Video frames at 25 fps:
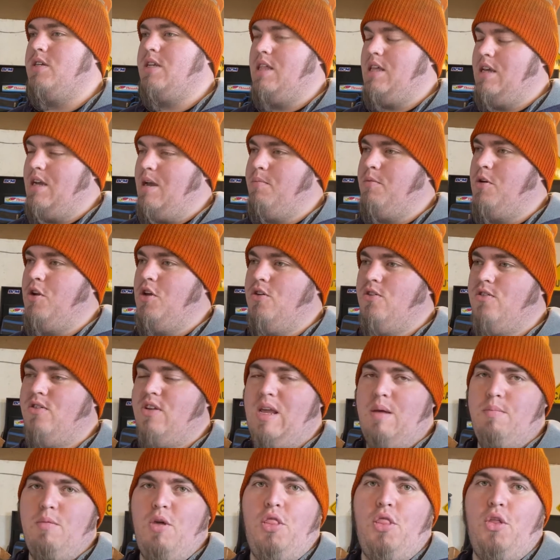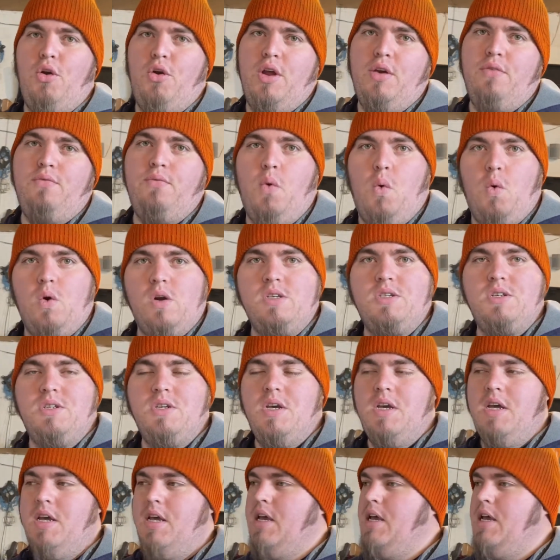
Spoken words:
I think I'm going to use NEMA 34s